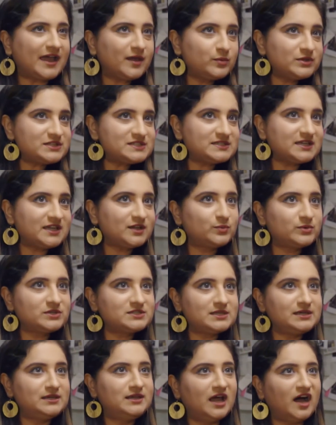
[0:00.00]
I would say it
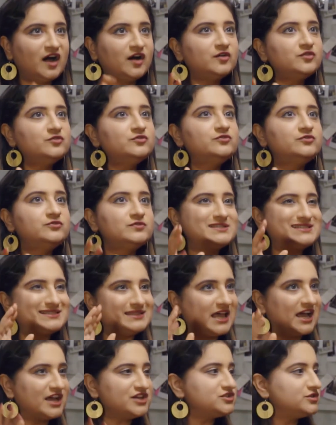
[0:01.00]
was a
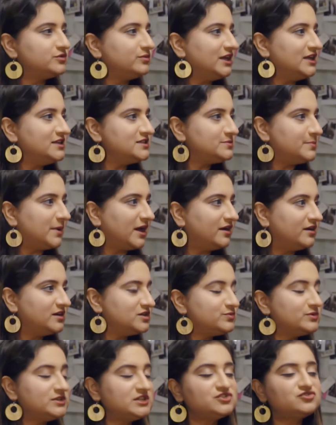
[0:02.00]
love/arranged
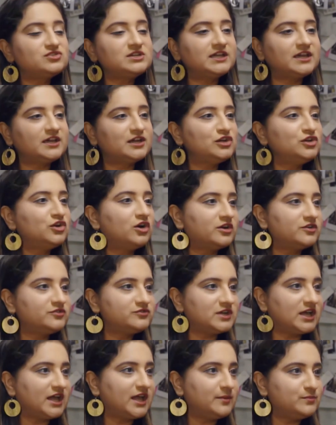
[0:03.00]
marriage. We didn't really get a lot
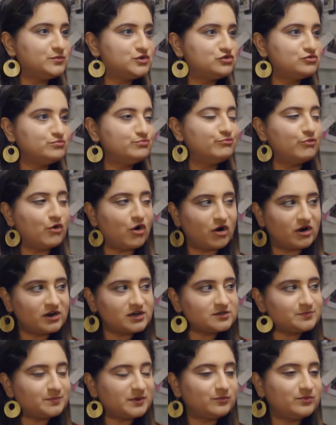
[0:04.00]
of time to
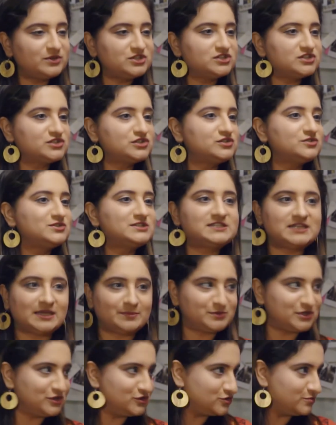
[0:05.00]
bond, but we just
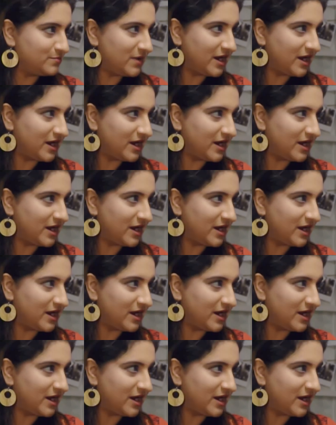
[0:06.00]
stepped into